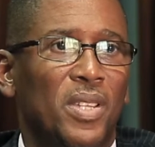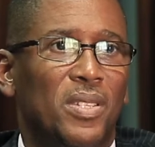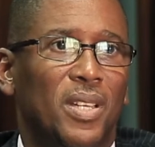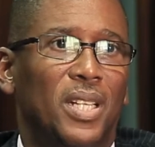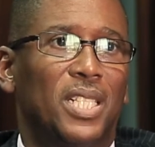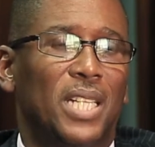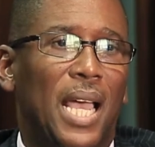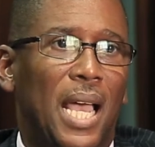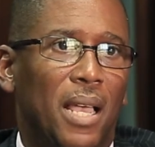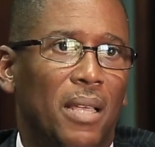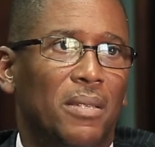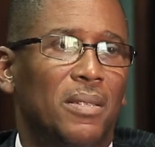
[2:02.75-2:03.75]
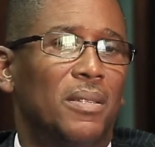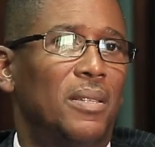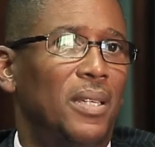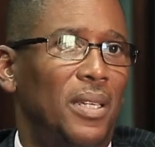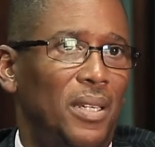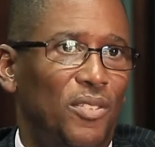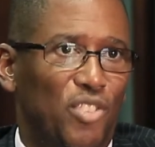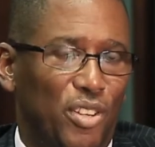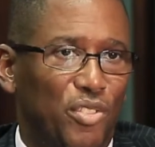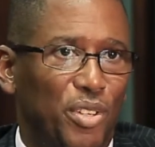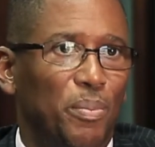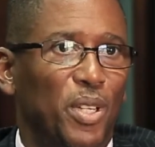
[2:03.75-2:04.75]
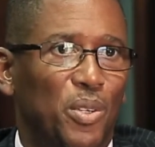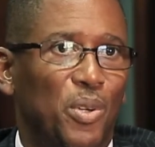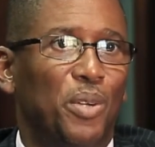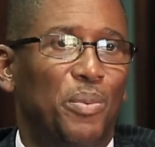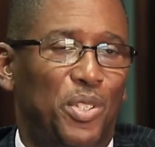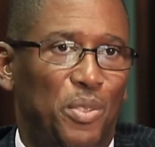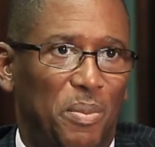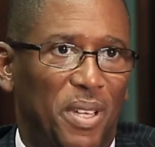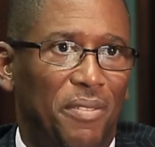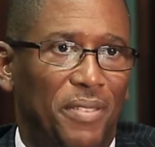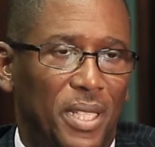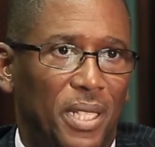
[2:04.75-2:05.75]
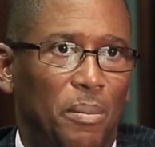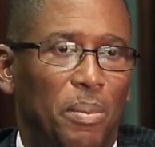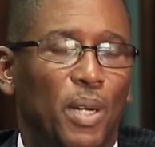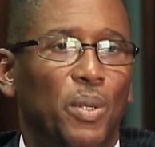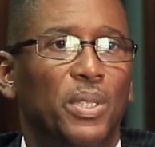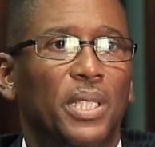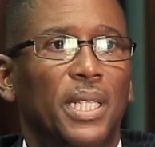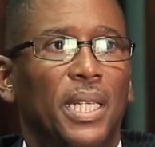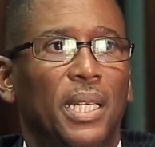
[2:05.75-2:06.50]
such as the drug treatment court, which you may have heard about,